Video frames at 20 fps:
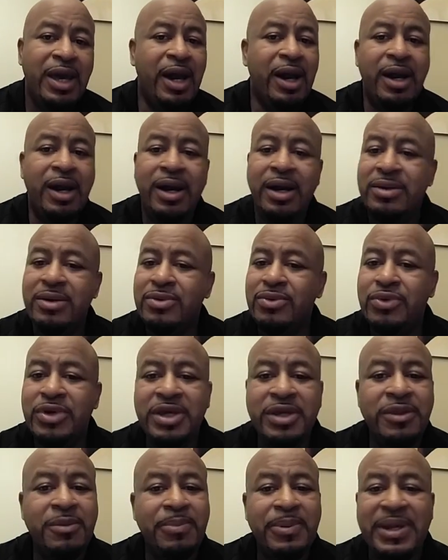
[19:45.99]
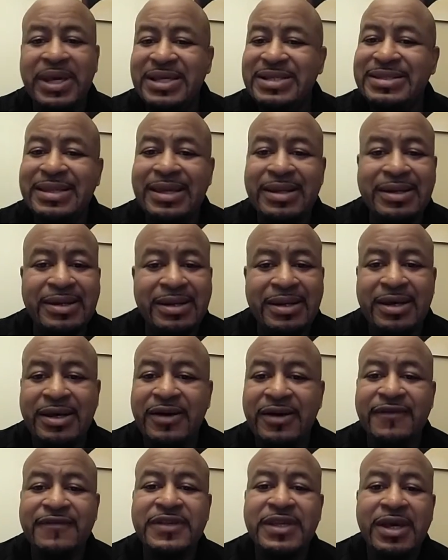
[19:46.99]
Uh, we're the place that
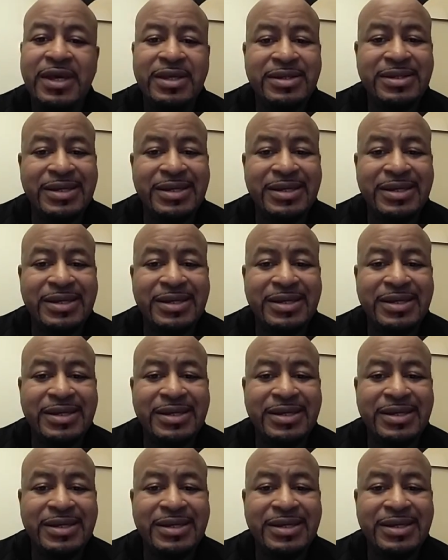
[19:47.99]
loves